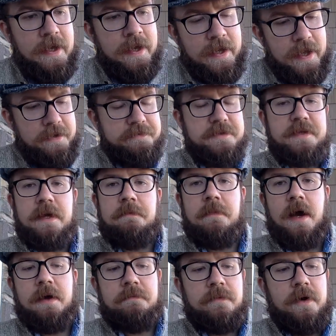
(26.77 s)
And I have to say
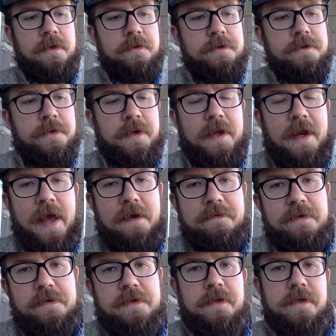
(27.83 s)
I'm rather enjoying it. I
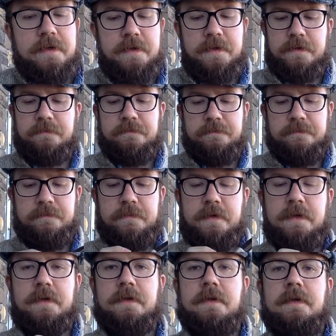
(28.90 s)
haven't done
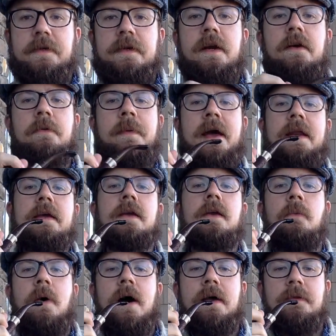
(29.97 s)
an aromatic in a
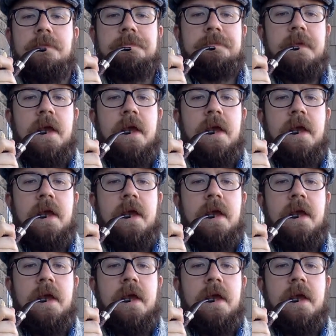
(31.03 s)
while.